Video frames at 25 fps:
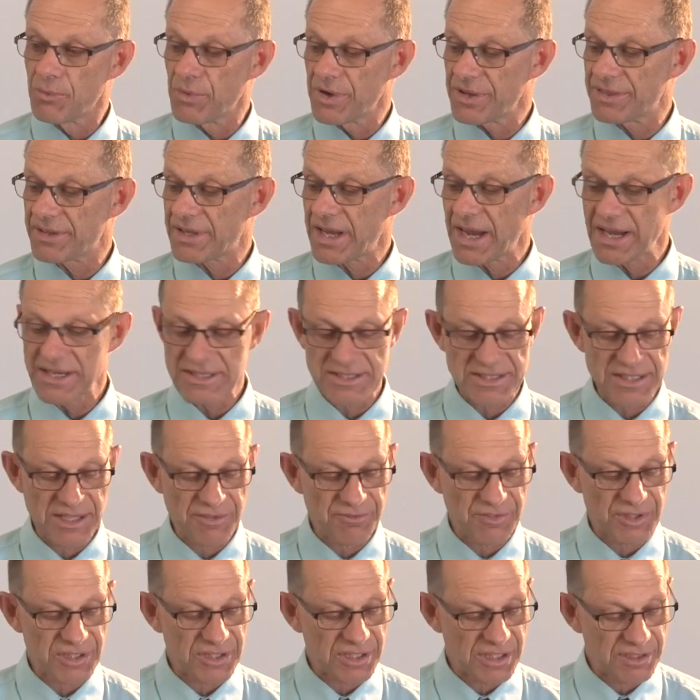With
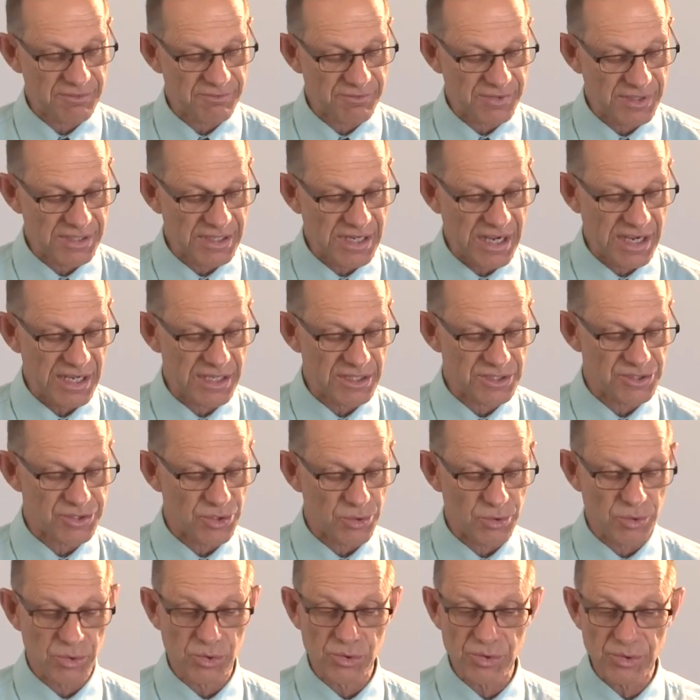K17 for nails,
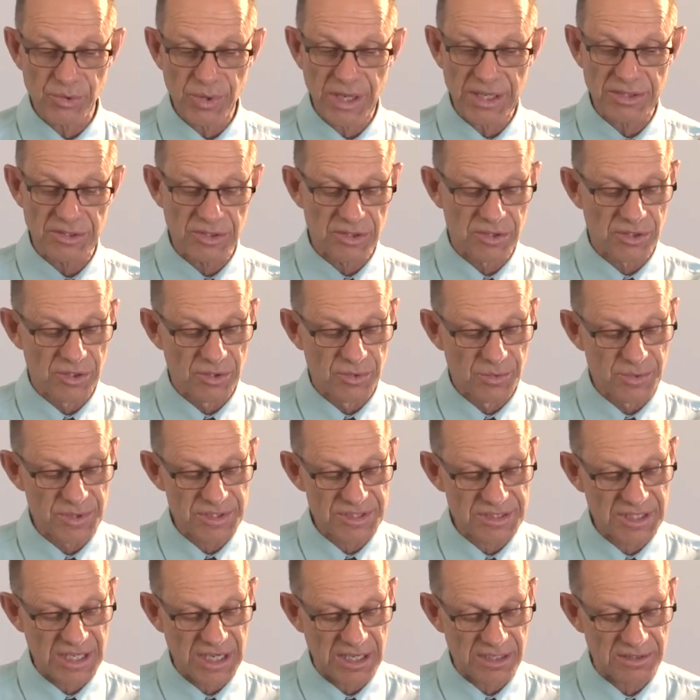all you had to do
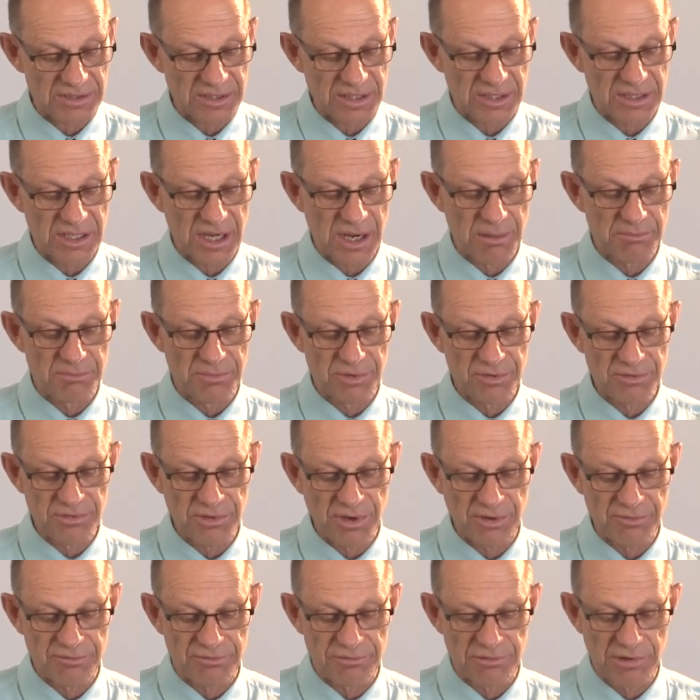was count the
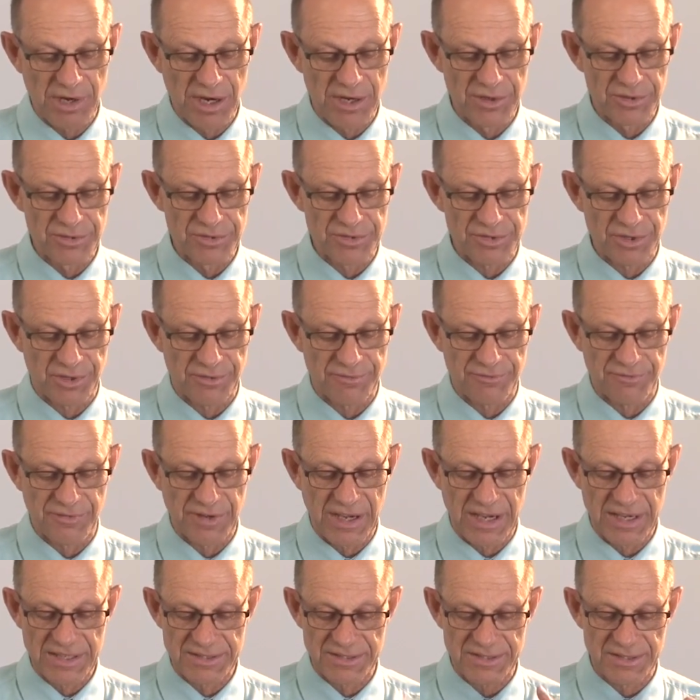number of rows of
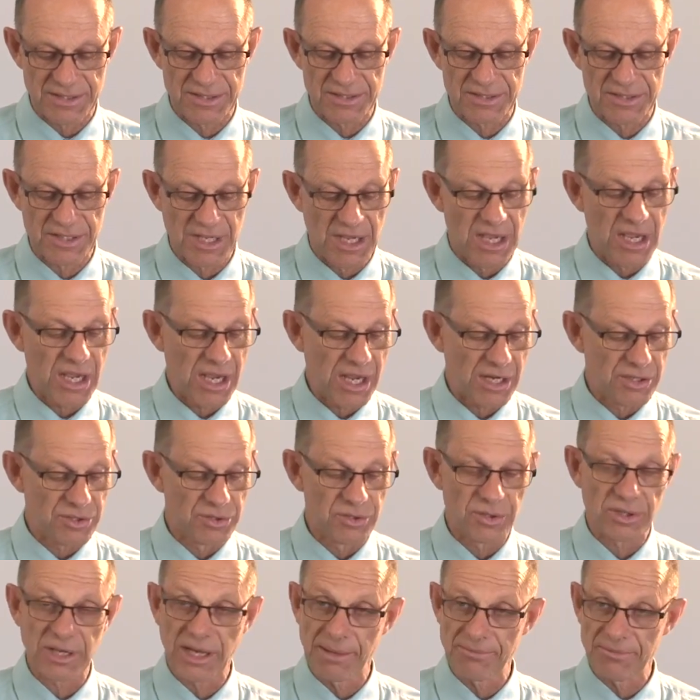fasteners and
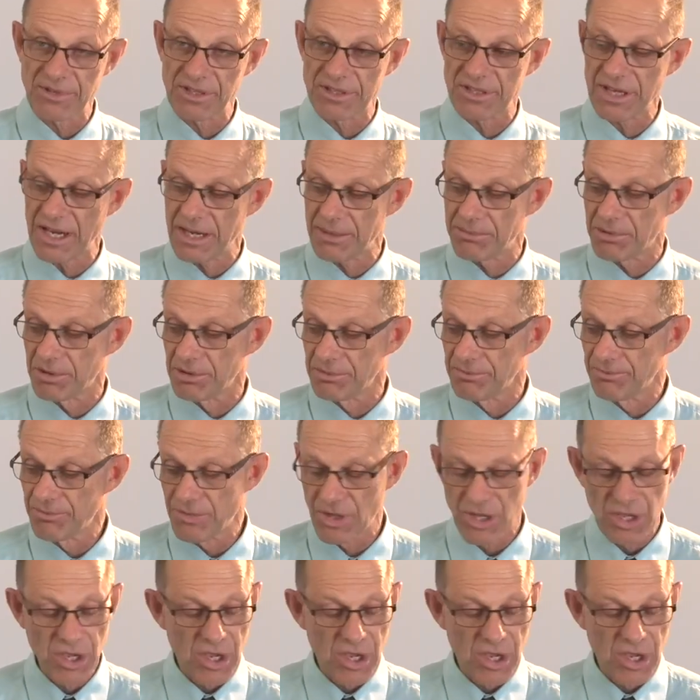look up the table.